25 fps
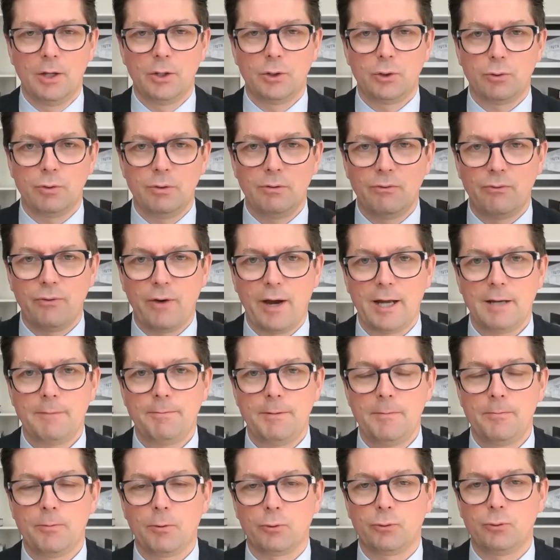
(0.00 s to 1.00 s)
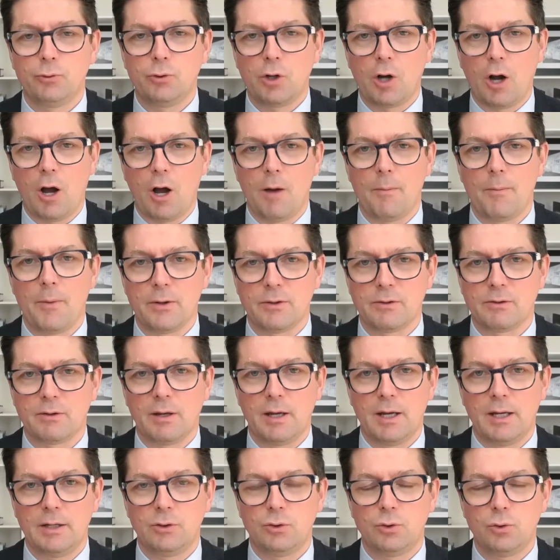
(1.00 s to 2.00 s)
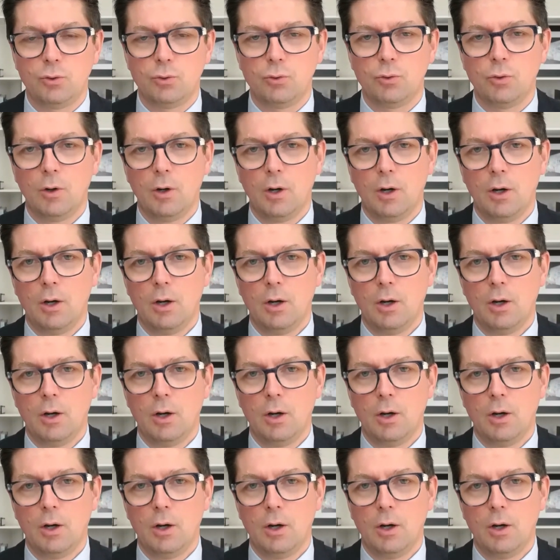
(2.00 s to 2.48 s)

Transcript: to invite people to comment and to